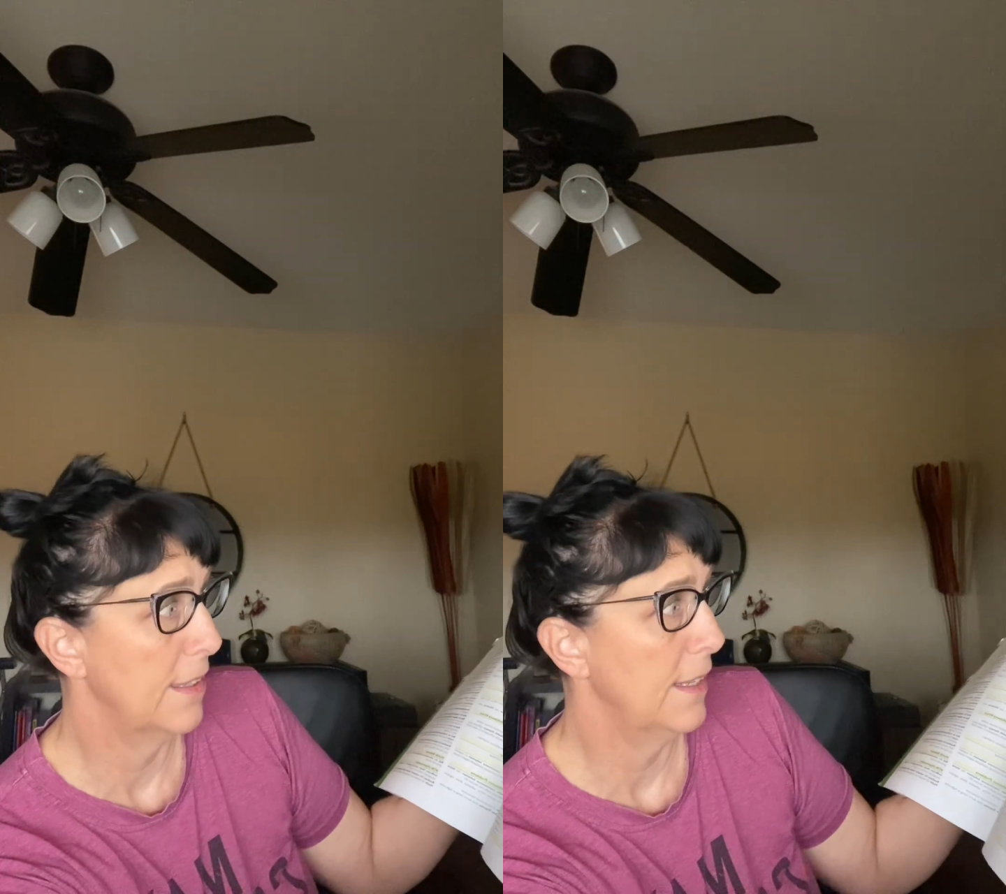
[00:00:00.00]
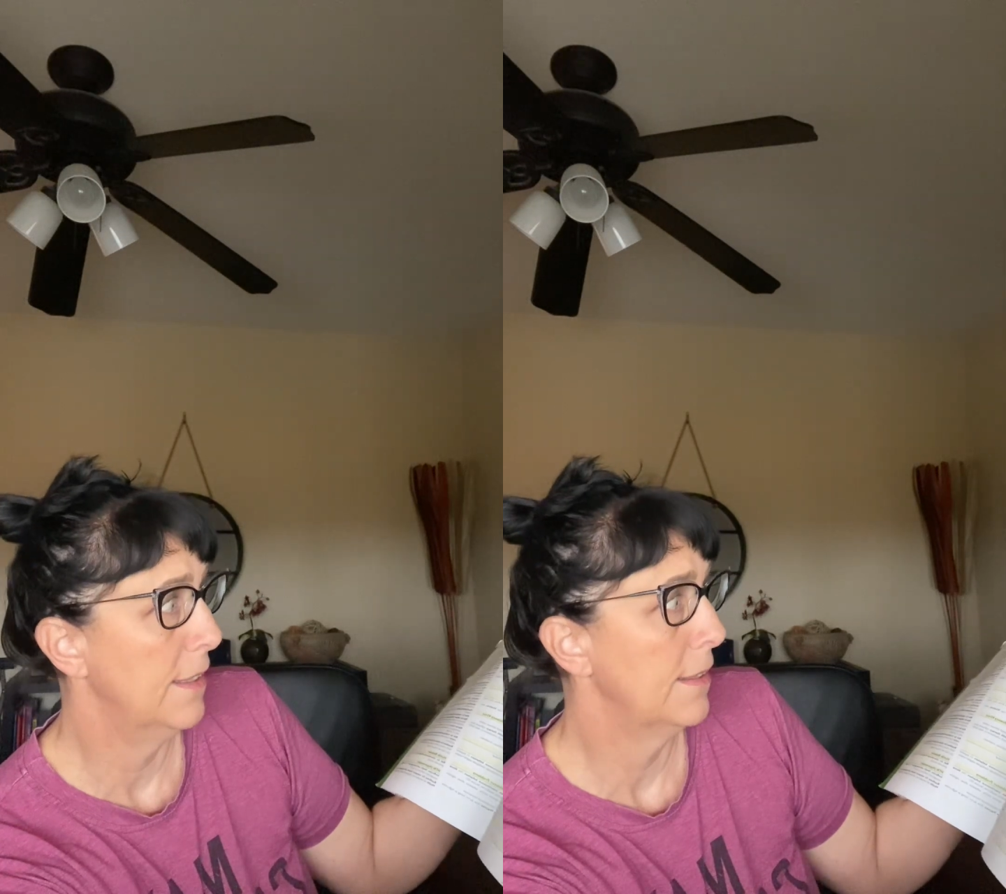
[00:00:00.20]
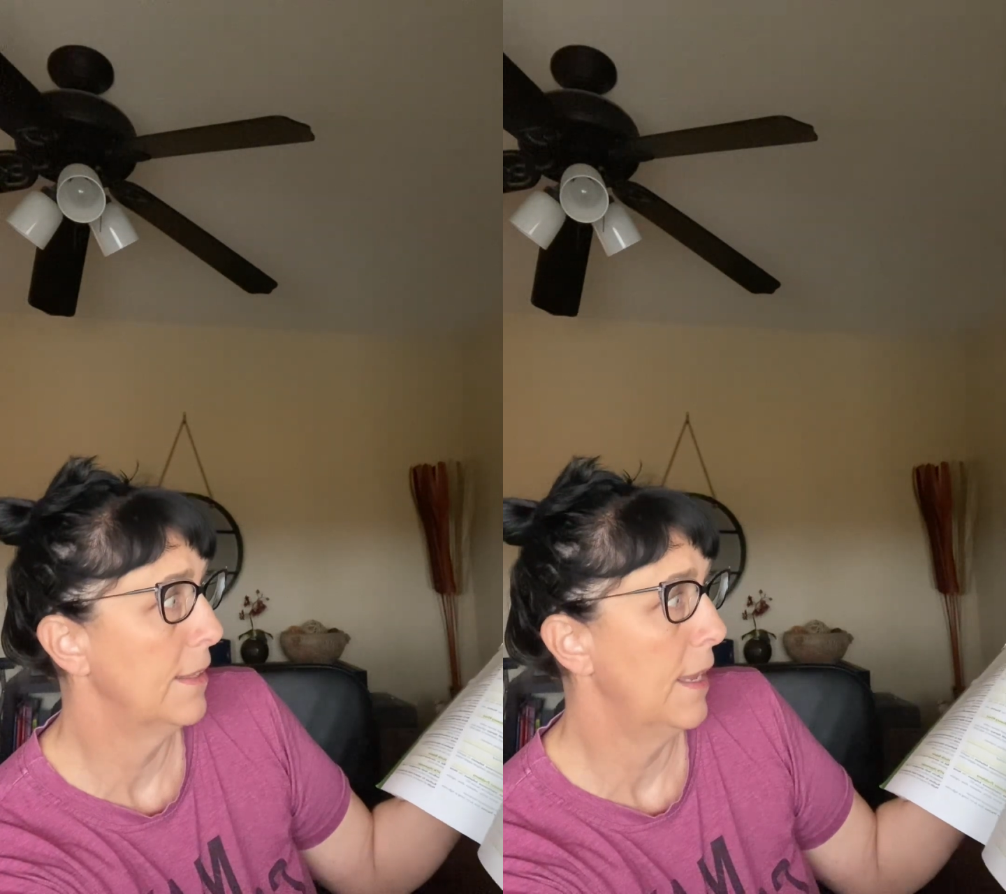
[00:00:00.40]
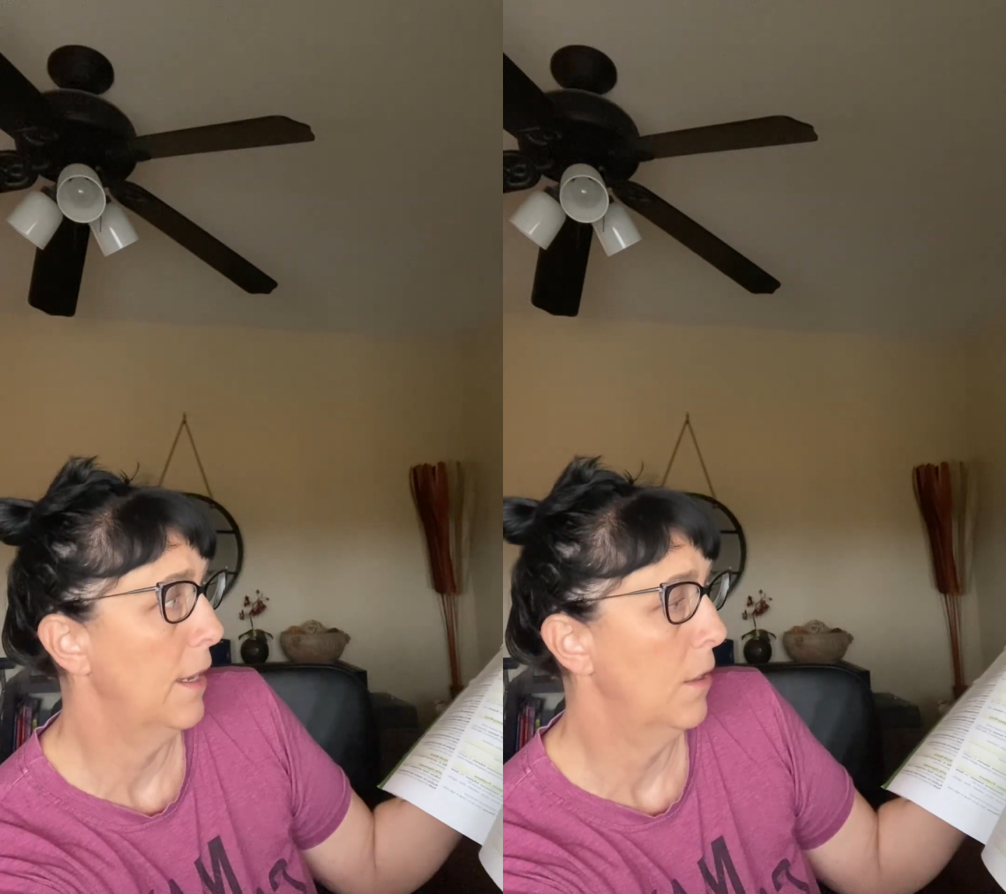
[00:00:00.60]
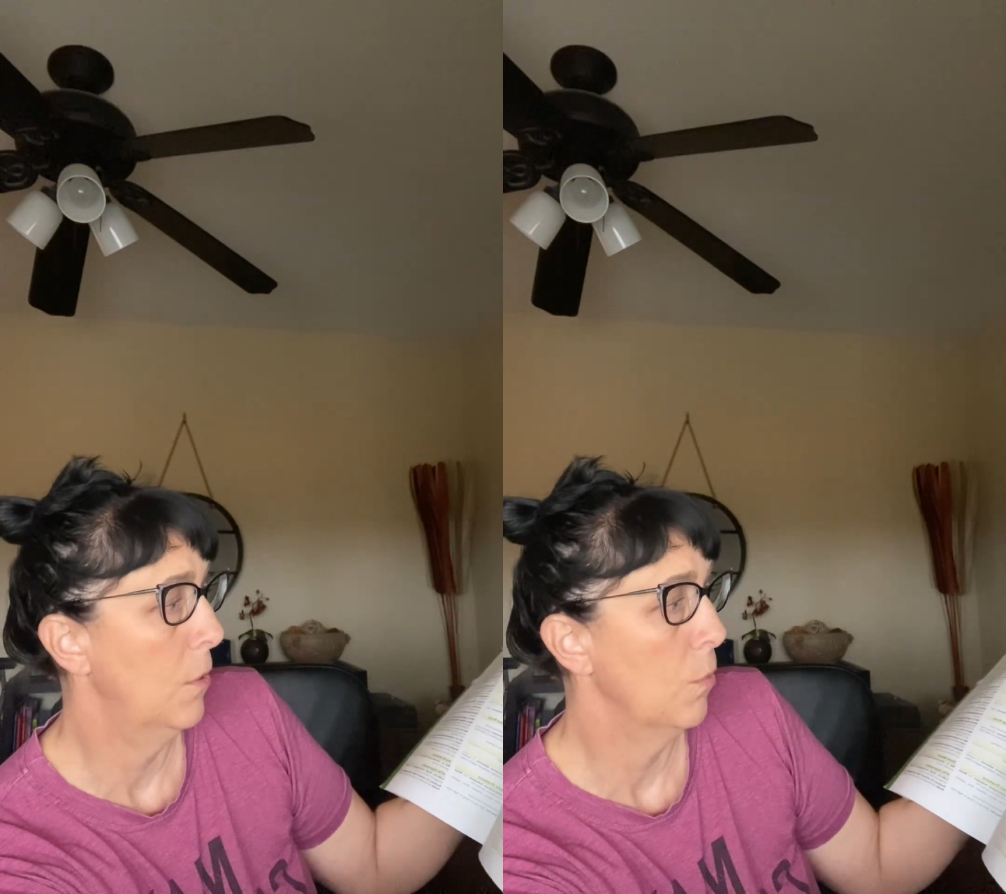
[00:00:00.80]
is
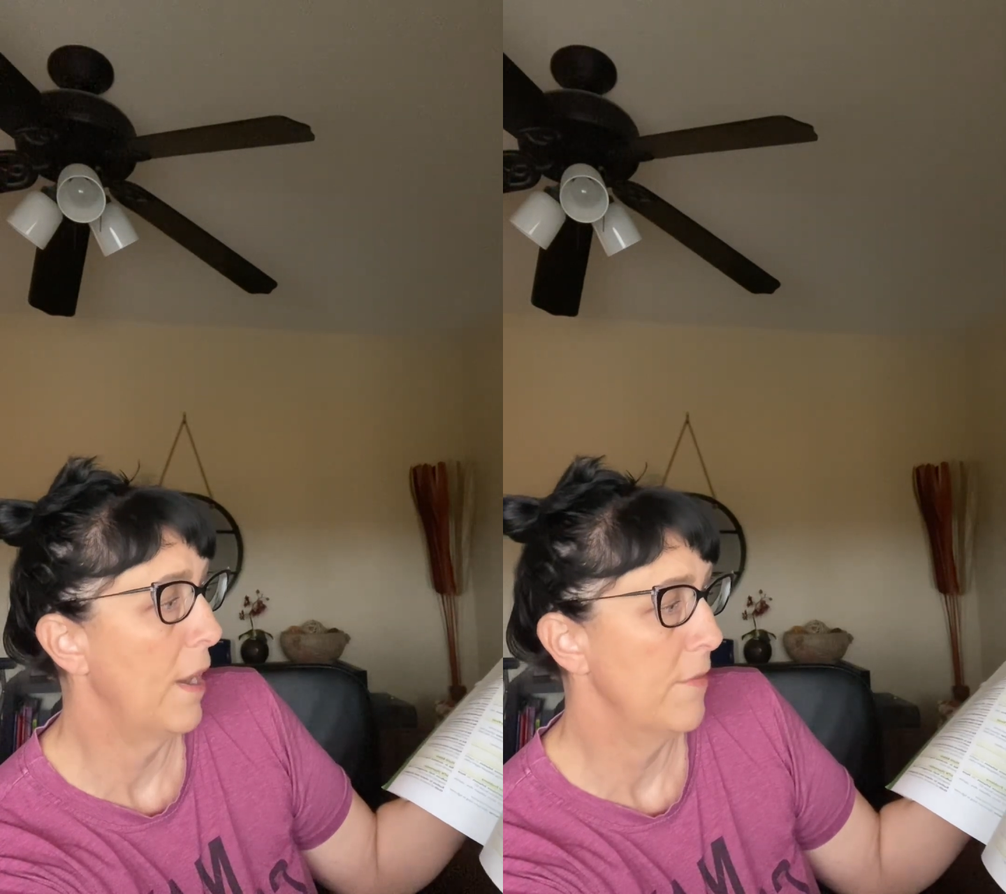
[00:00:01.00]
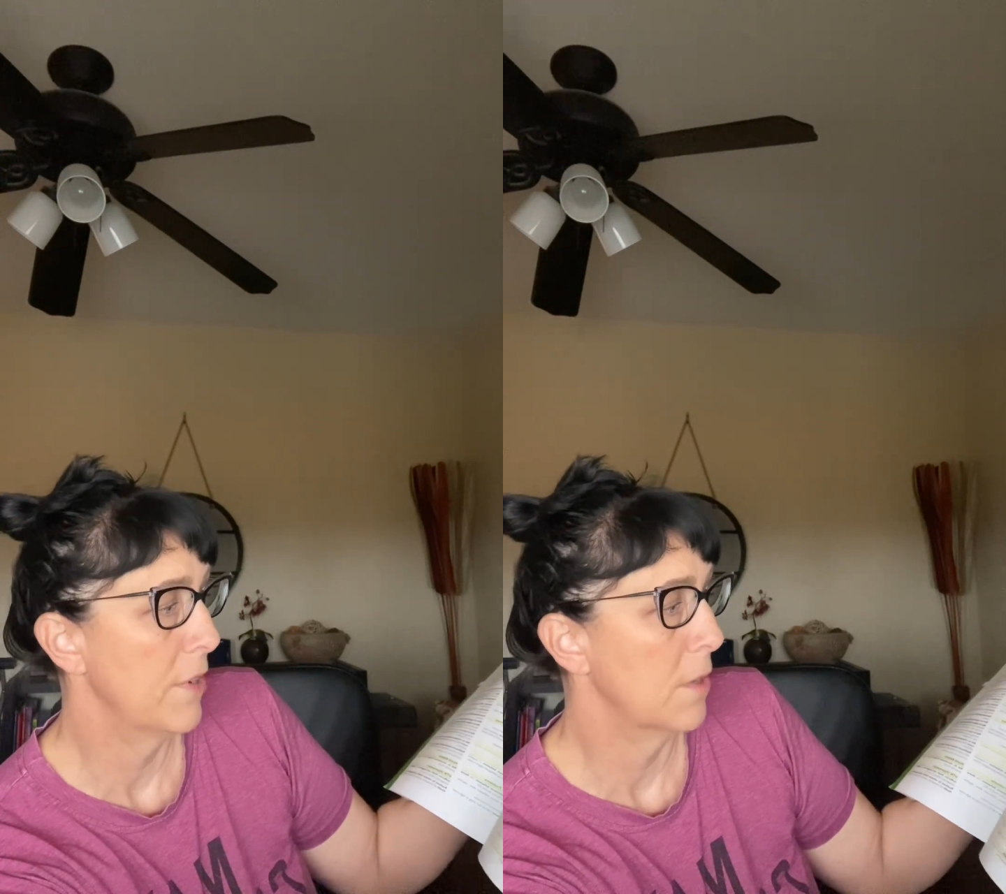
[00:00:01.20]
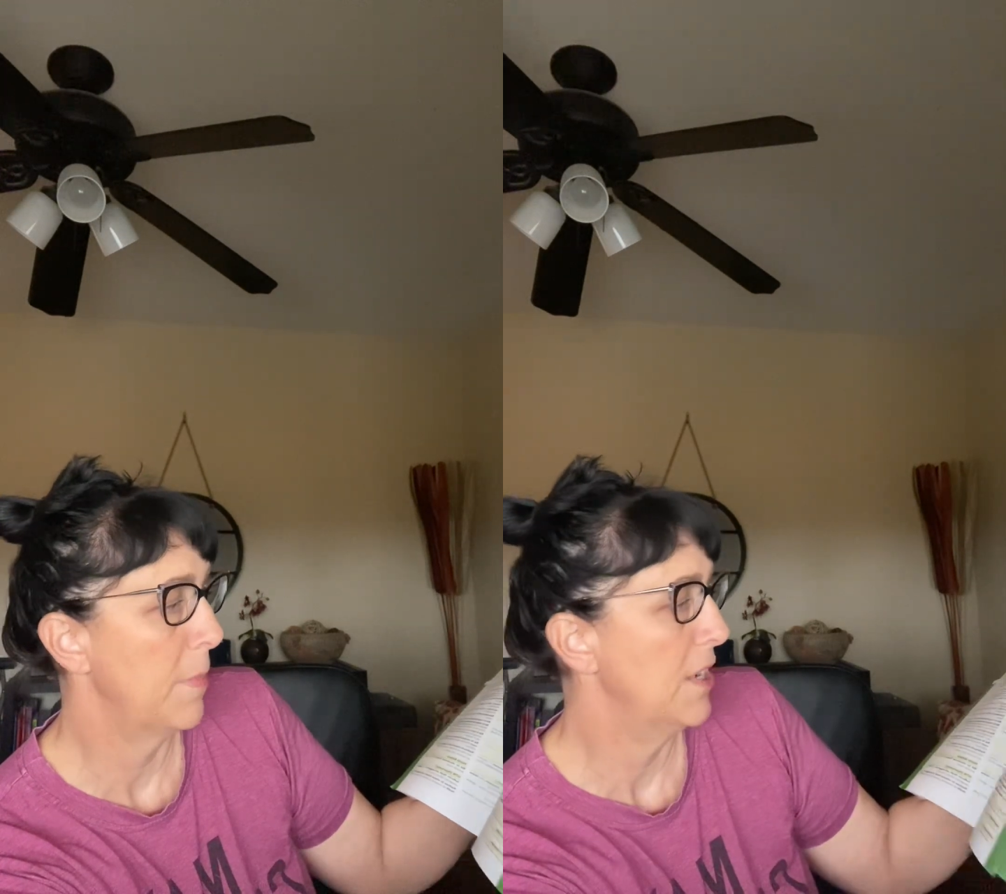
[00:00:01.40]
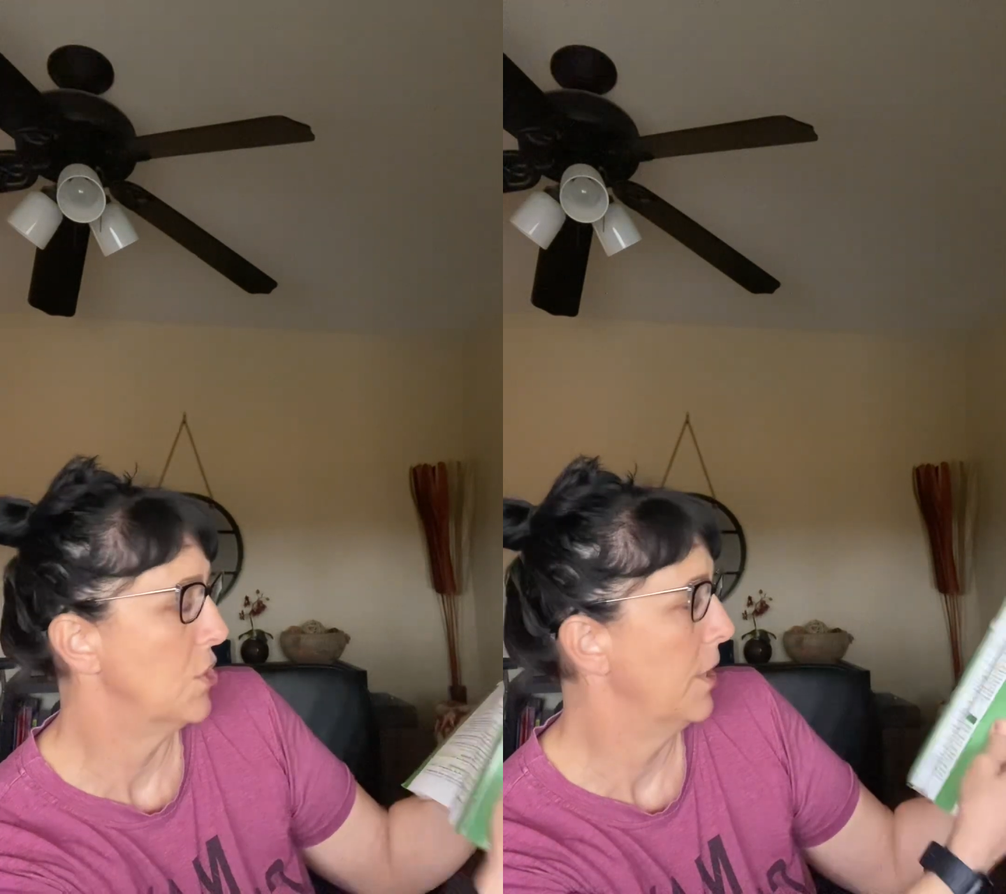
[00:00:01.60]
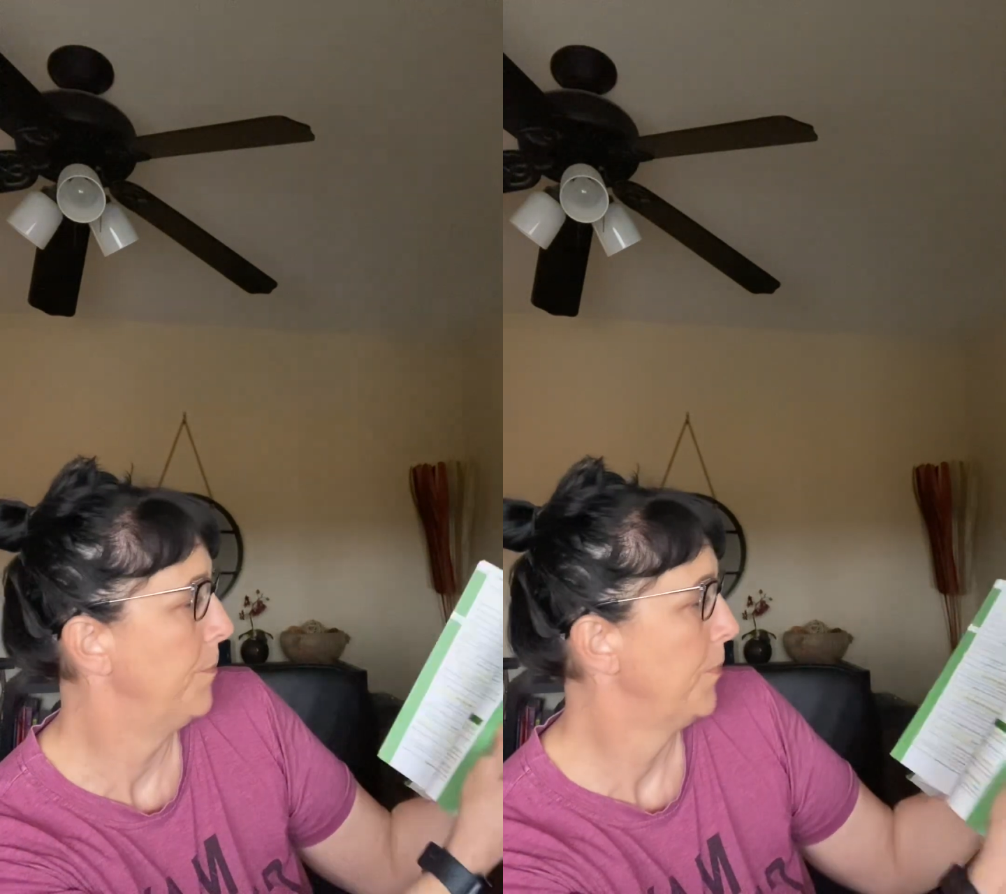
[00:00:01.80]
right for your patient.